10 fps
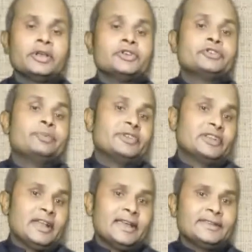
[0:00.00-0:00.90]

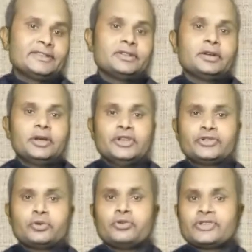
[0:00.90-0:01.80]
Specialized
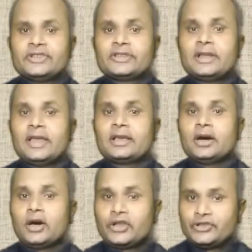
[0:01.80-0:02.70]
institutions
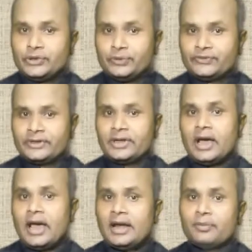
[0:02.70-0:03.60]
like archives
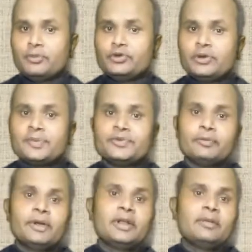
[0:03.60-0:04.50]
and museums
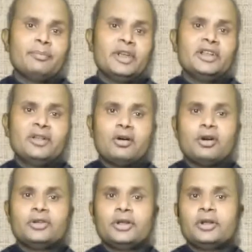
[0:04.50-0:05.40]
were made in
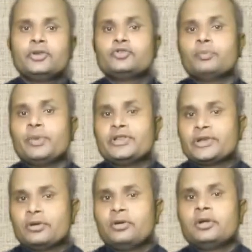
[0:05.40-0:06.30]
order to
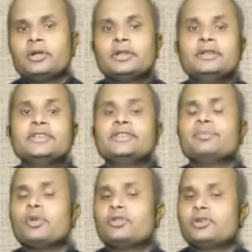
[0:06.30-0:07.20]
preserve these
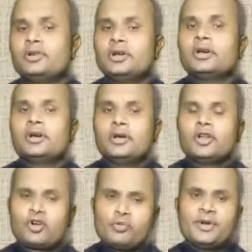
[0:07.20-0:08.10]
important
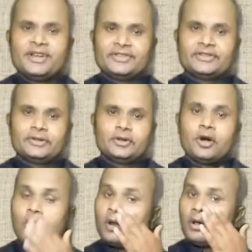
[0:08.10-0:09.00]
documents
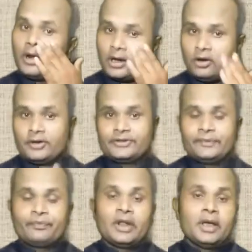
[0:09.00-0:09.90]
or records.
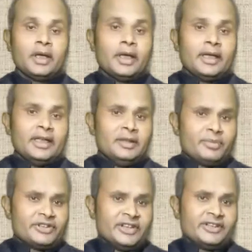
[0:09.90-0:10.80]
In
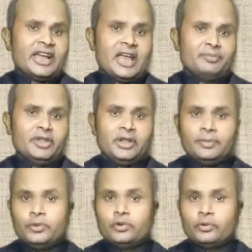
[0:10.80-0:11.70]
present time,
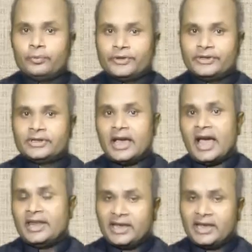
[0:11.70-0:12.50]
if you visit any